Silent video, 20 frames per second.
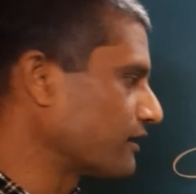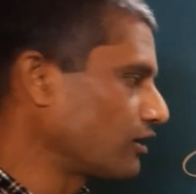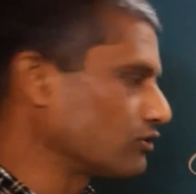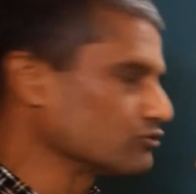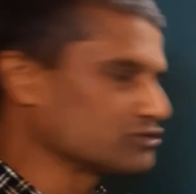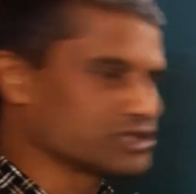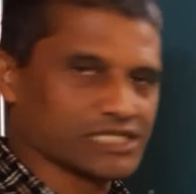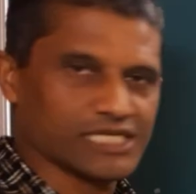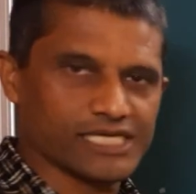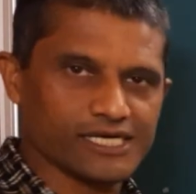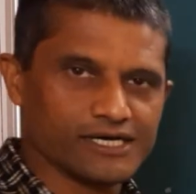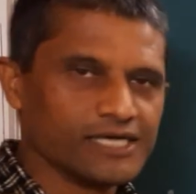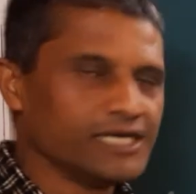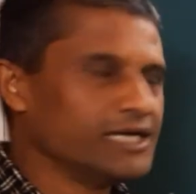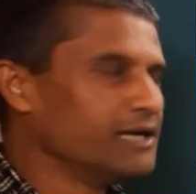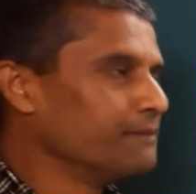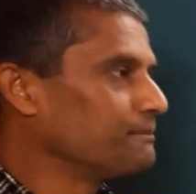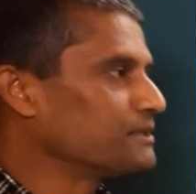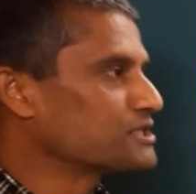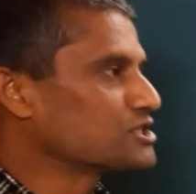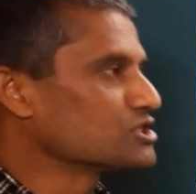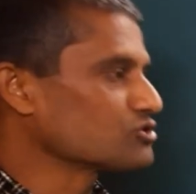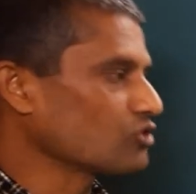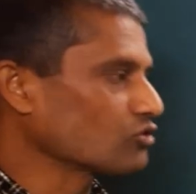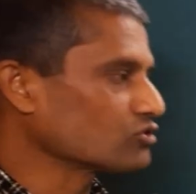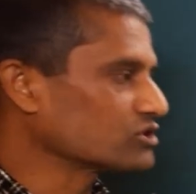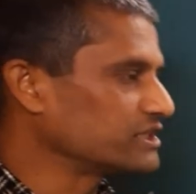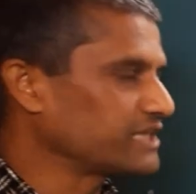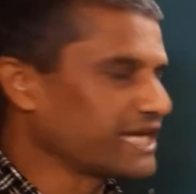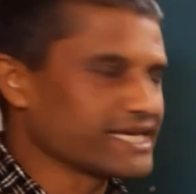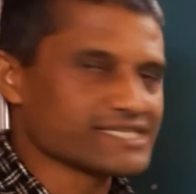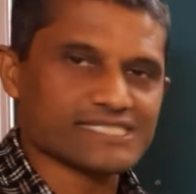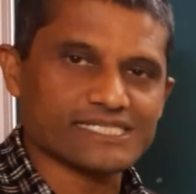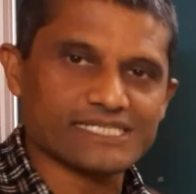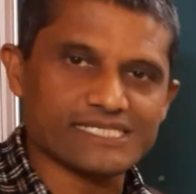out here which is oxidizing